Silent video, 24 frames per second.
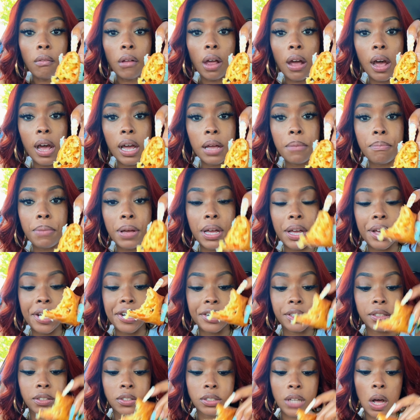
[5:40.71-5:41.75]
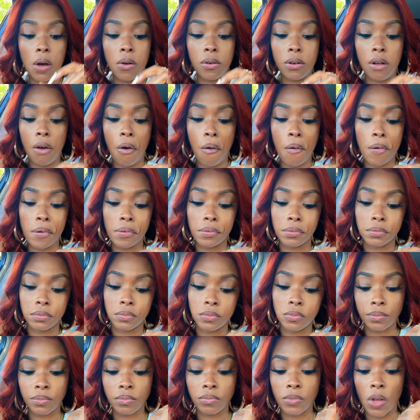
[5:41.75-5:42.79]
I ain't been here in so long.
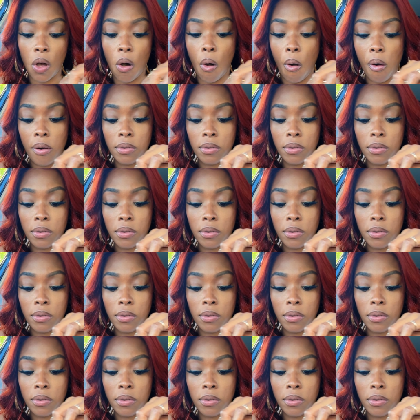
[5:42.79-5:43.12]
Mm.